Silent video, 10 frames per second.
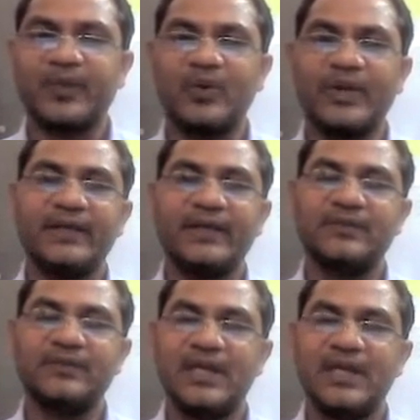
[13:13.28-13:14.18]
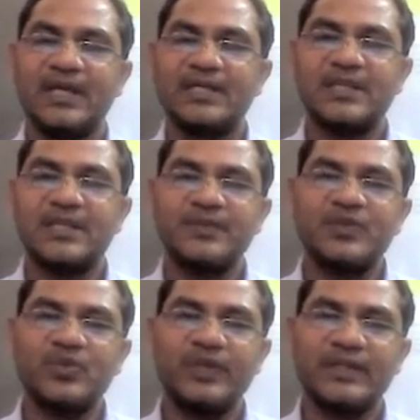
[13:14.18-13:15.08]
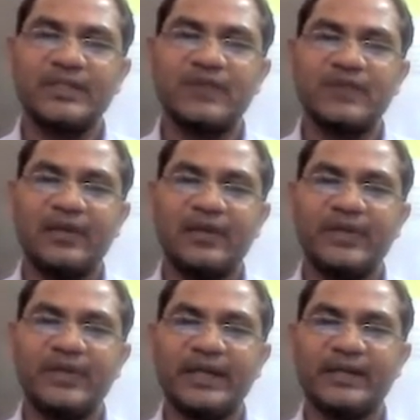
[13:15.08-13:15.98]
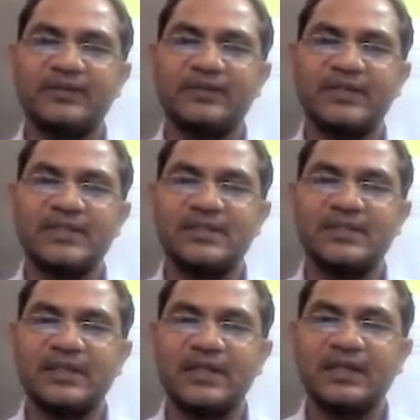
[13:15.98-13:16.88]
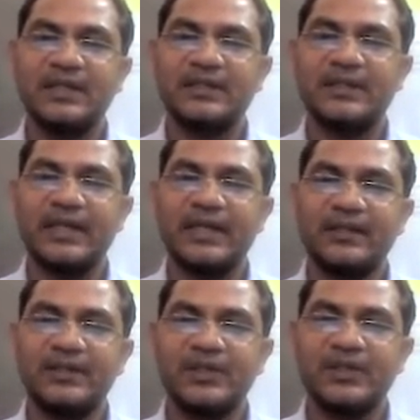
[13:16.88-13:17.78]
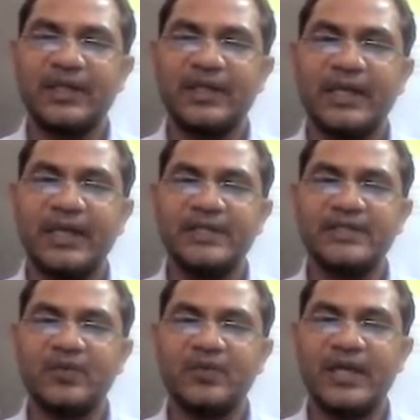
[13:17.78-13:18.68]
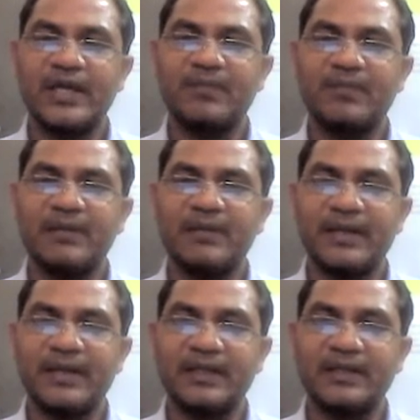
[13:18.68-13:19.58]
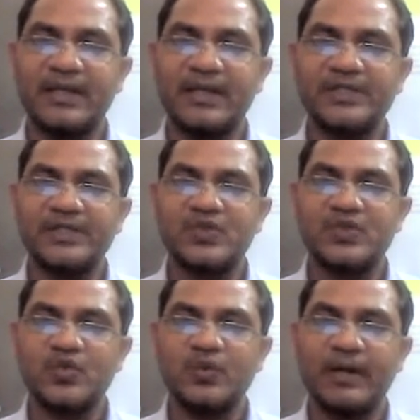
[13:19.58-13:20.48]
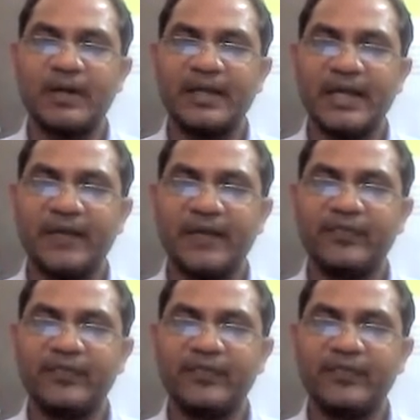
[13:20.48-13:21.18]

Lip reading: Okay. Substituting this value here in this, then k is equal to n pi by l, that is 2 pi f